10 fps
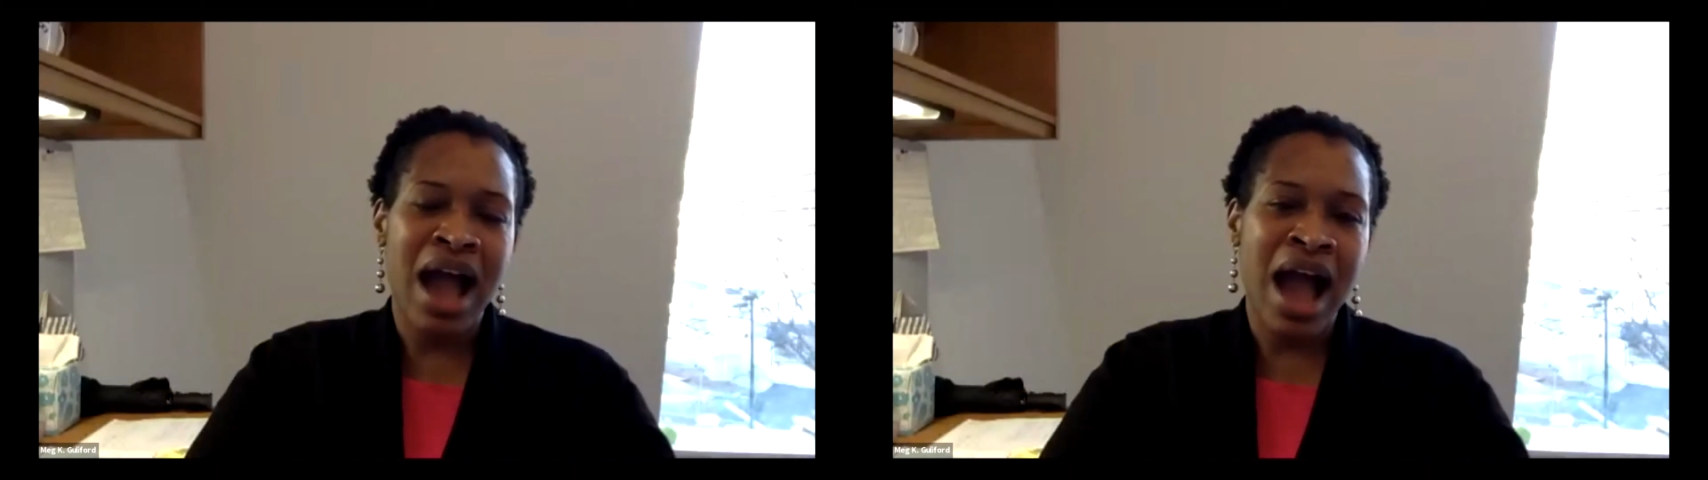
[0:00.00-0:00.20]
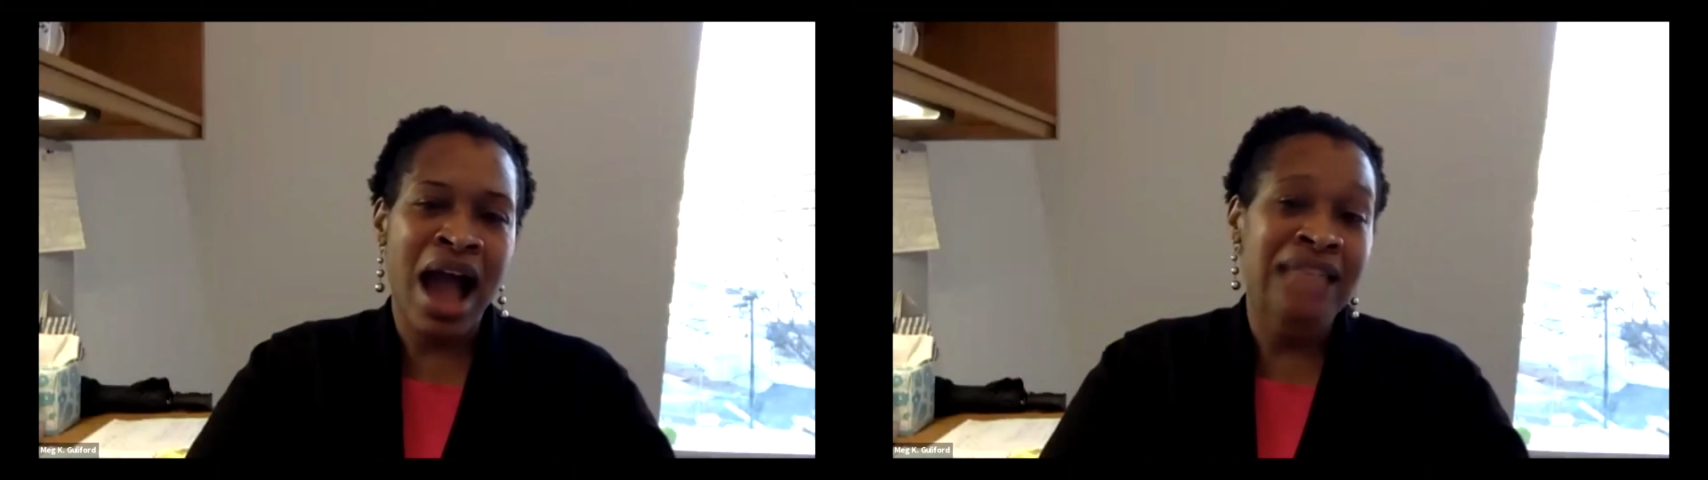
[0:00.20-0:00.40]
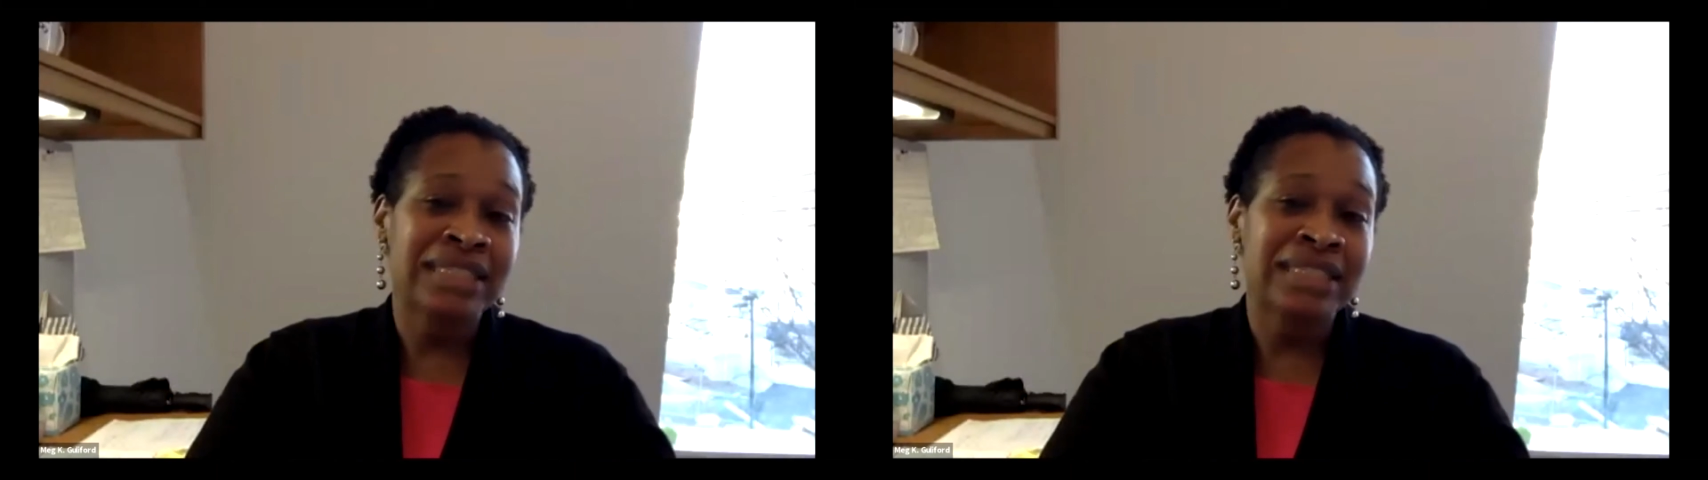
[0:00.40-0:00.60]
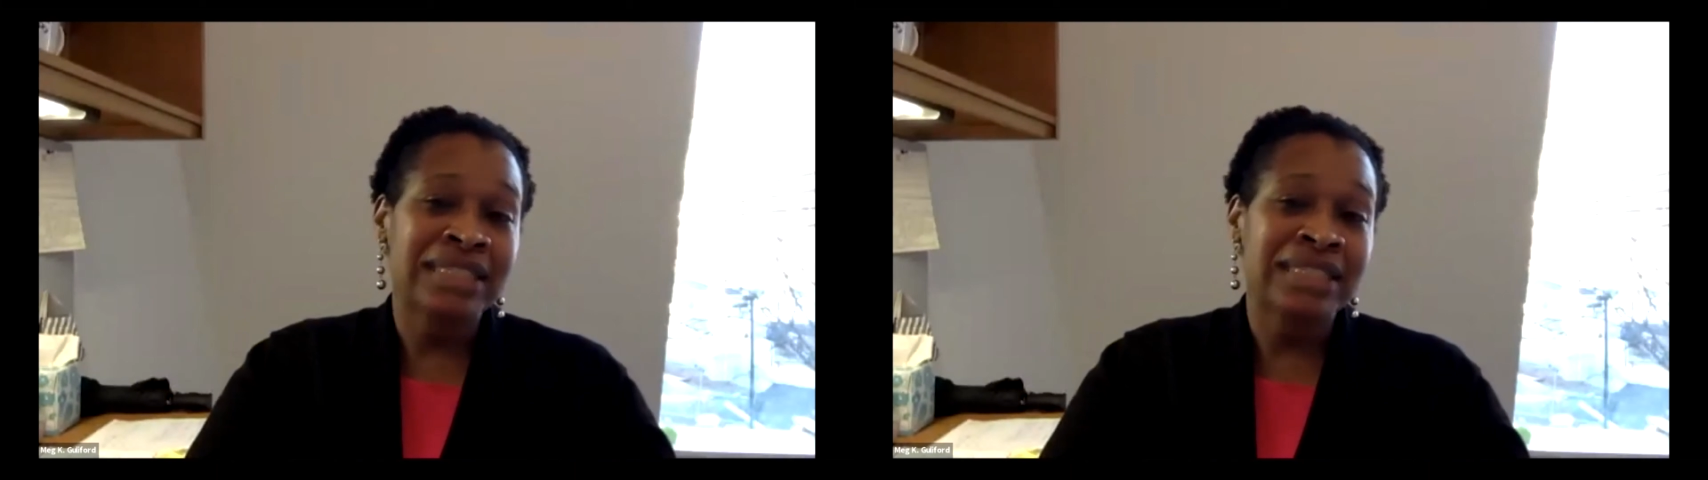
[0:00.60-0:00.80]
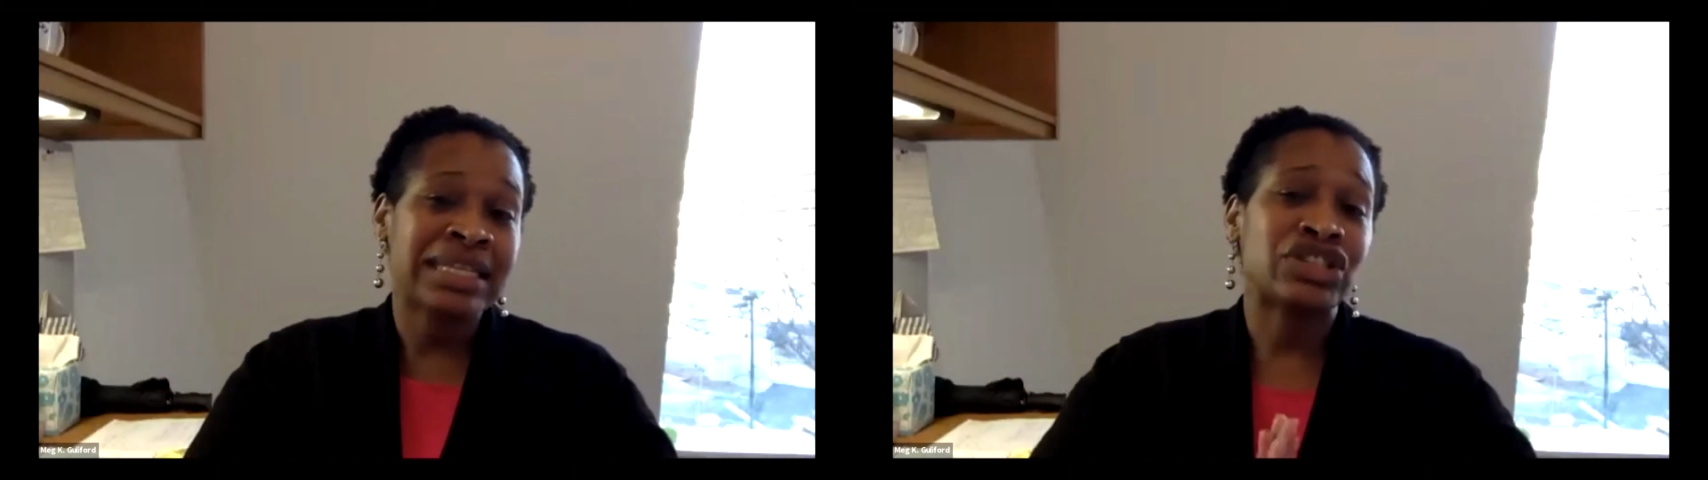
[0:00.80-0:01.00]
I
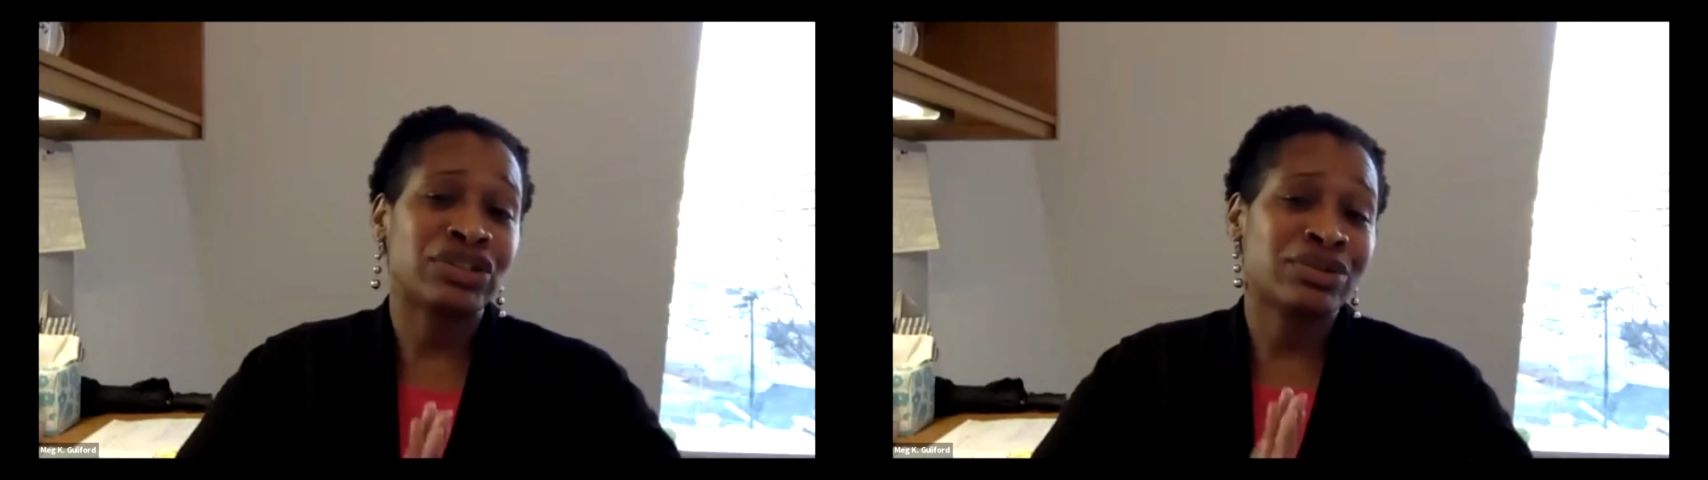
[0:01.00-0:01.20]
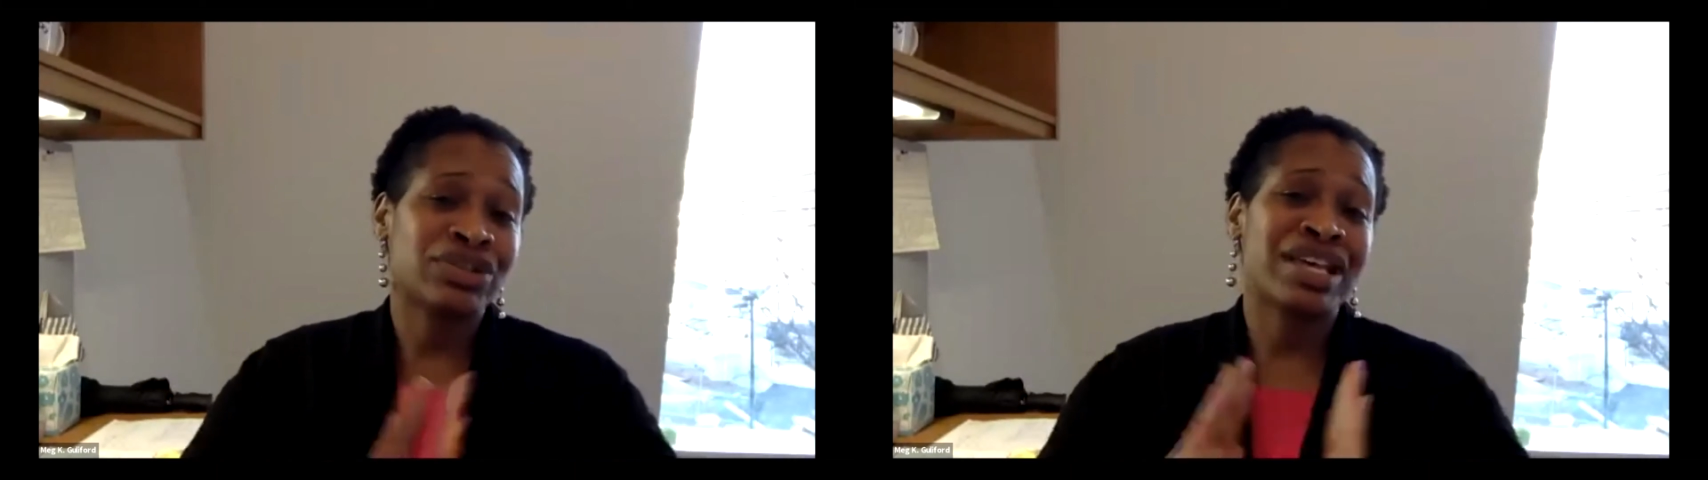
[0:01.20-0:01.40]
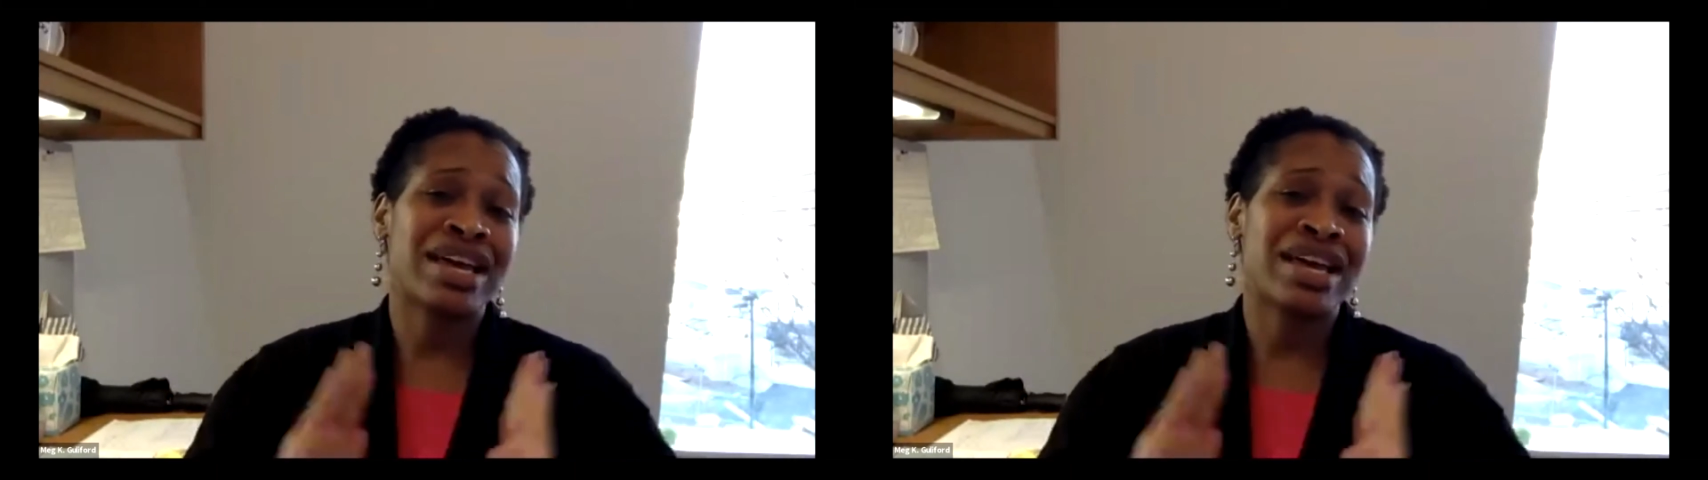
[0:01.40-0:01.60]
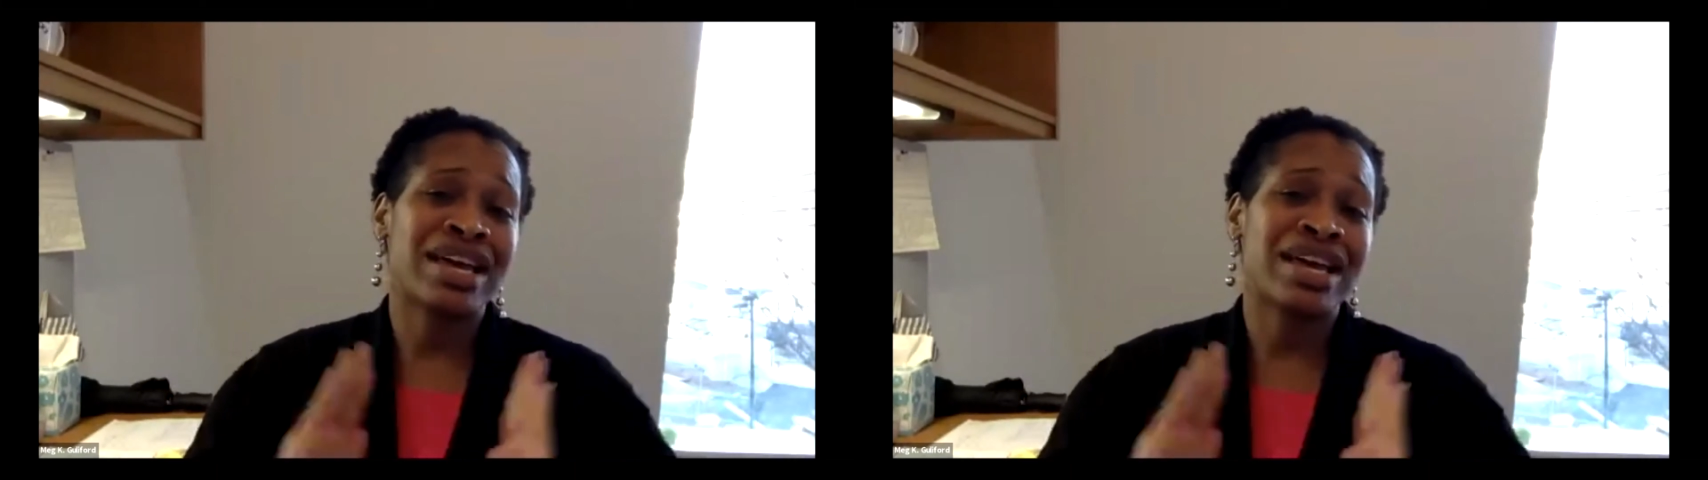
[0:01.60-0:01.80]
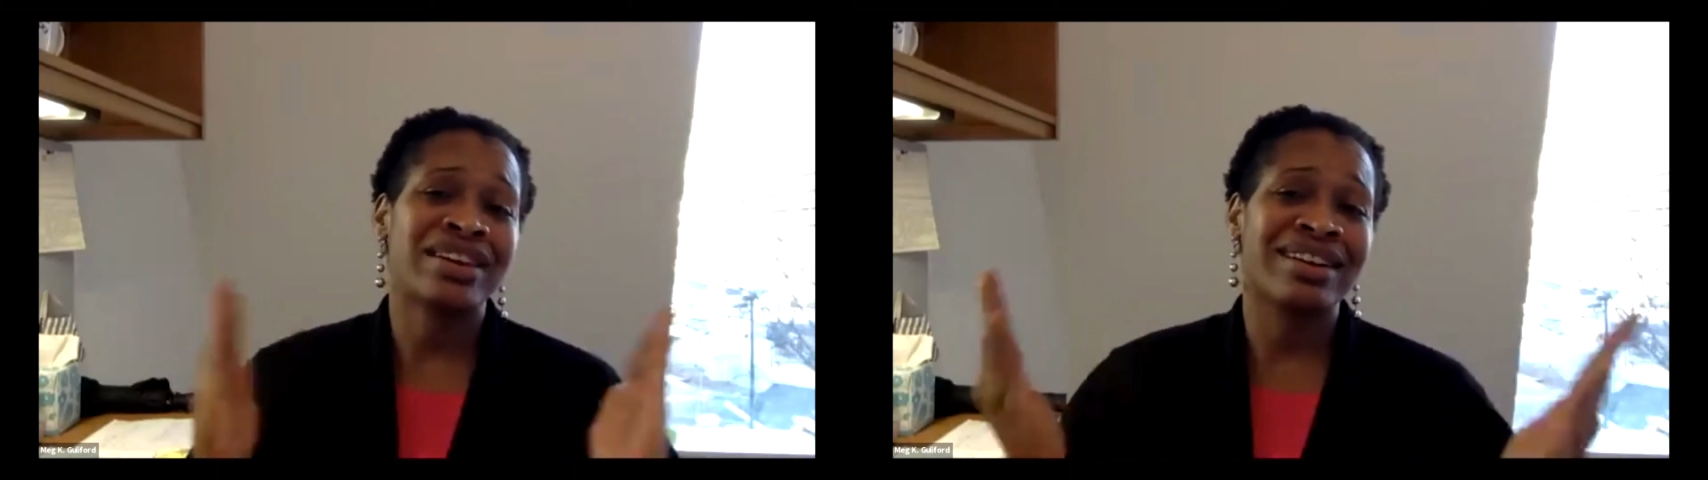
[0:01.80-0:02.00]
tend to use then the